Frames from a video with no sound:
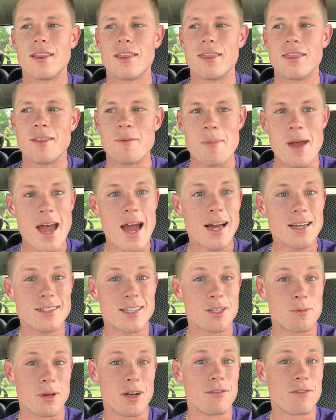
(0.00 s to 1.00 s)
the Mass
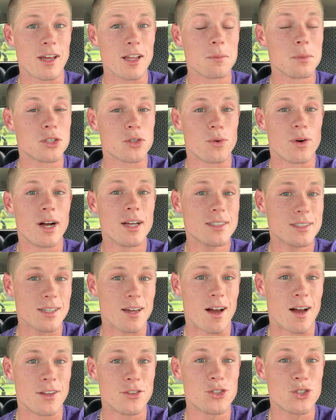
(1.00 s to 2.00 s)
has been available to us
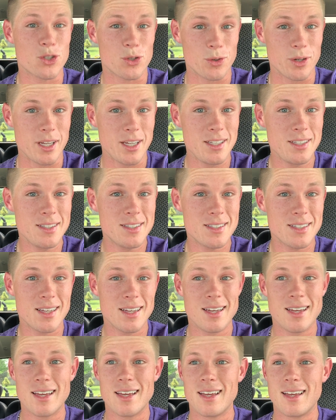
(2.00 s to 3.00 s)
on screens,
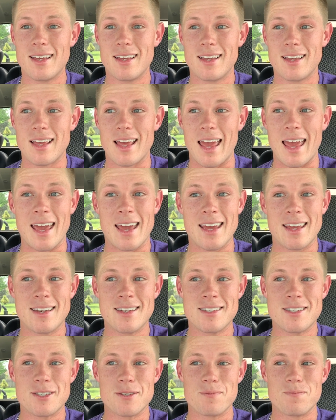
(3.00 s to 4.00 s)

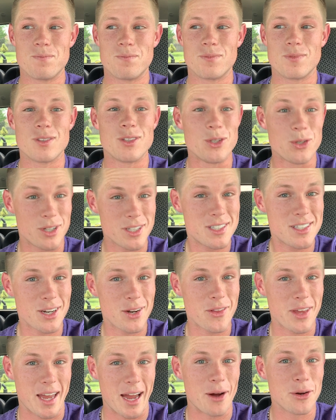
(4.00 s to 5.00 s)
and you can sit
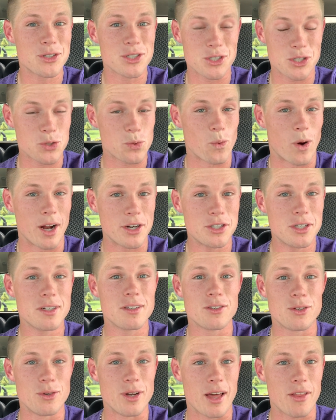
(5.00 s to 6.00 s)
on the couch and just watch it
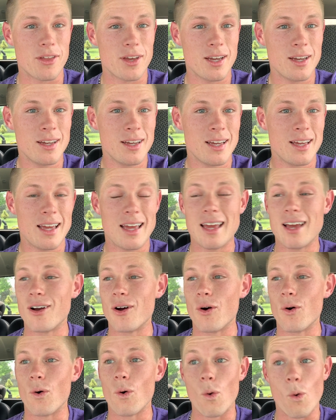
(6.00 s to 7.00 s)
and do nothing,
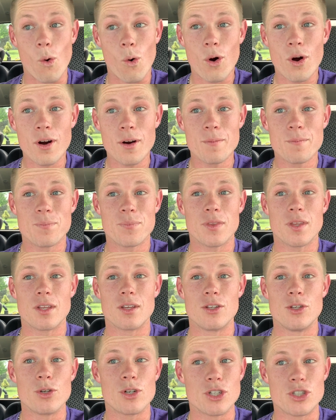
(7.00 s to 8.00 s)
or
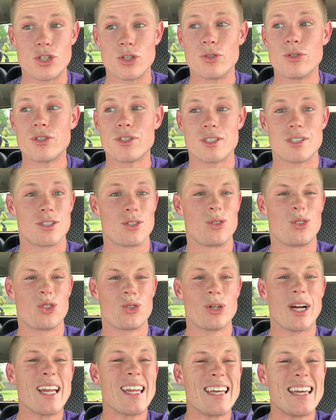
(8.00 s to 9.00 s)
you can choose to
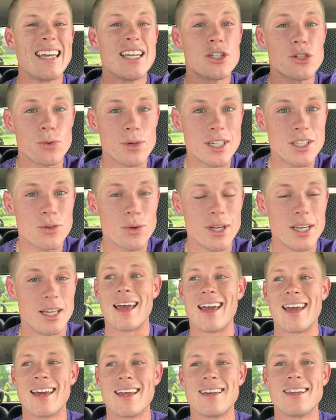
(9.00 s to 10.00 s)
try to enter into it
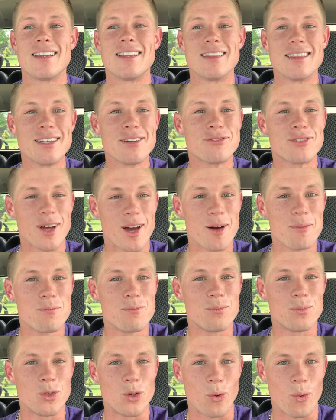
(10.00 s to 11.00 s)
and lift up
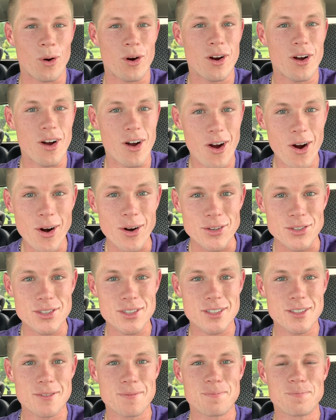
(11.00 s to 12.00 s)
your
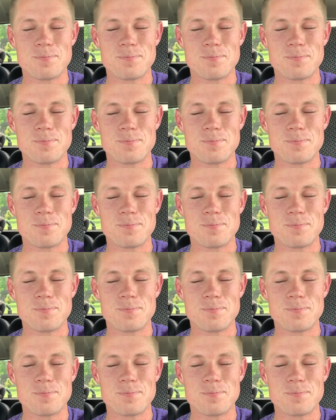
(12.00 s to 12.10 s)
hearts.